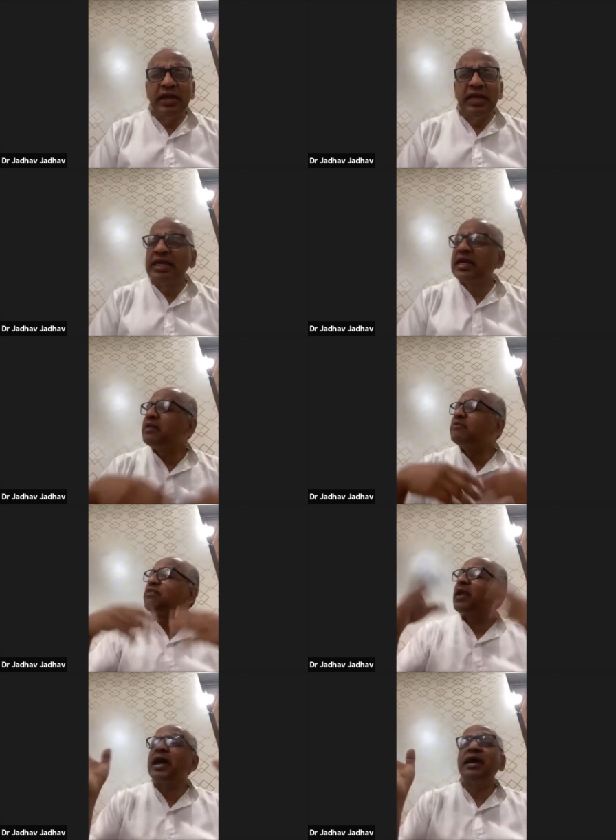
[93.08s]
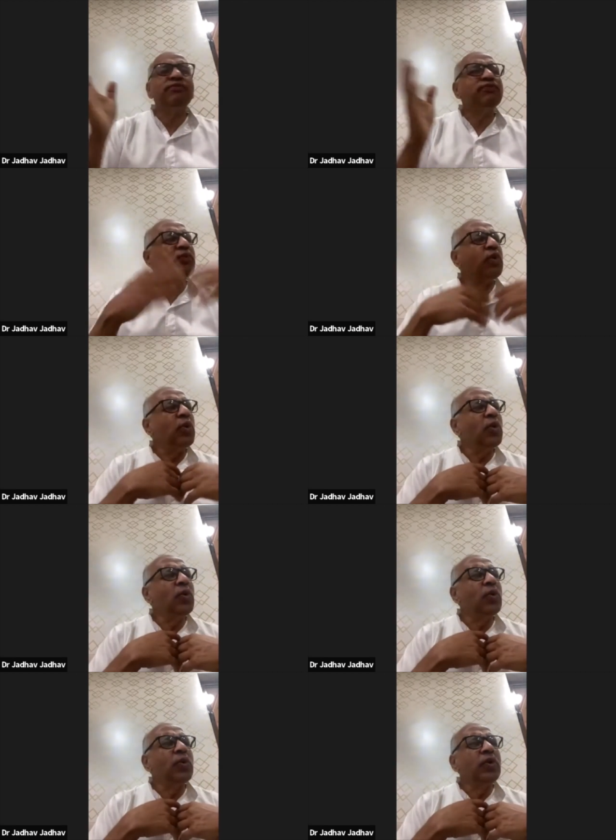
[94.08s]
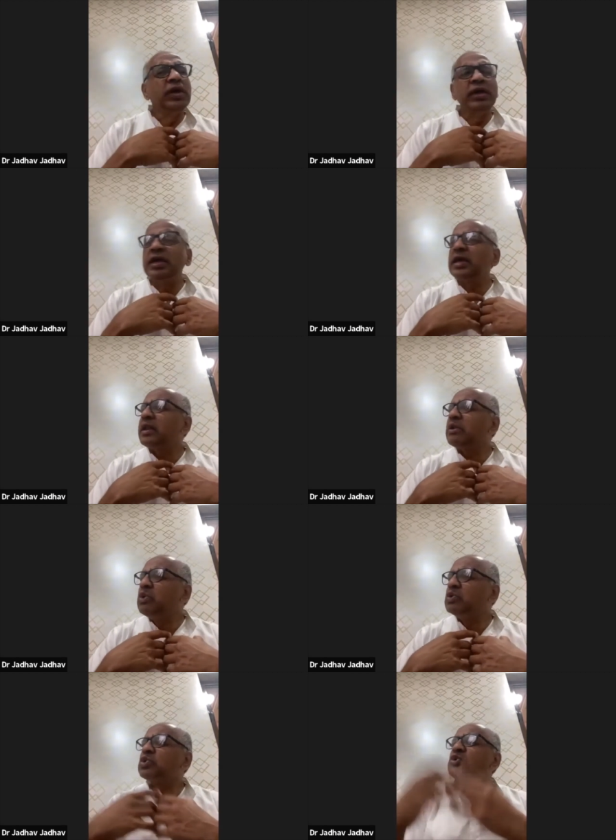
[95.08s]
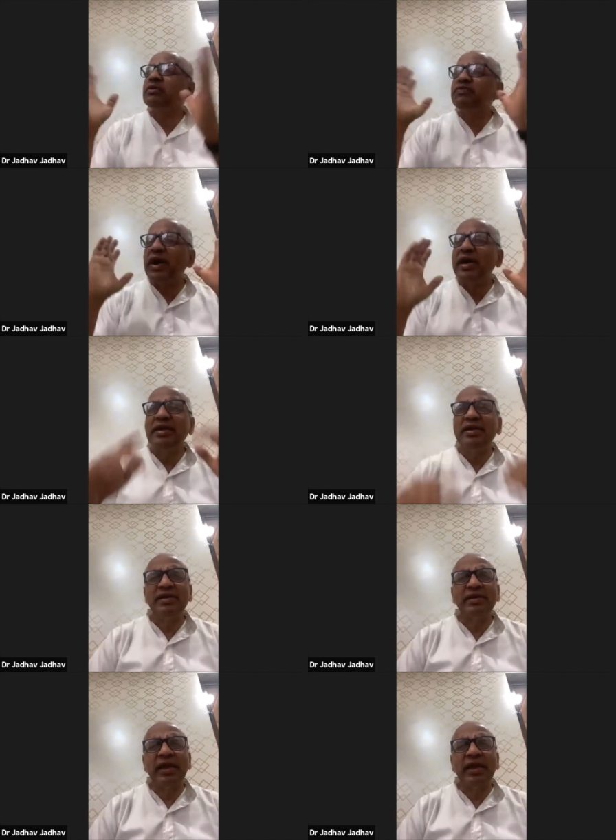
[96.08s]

He can fly, flow. He can go through the fire.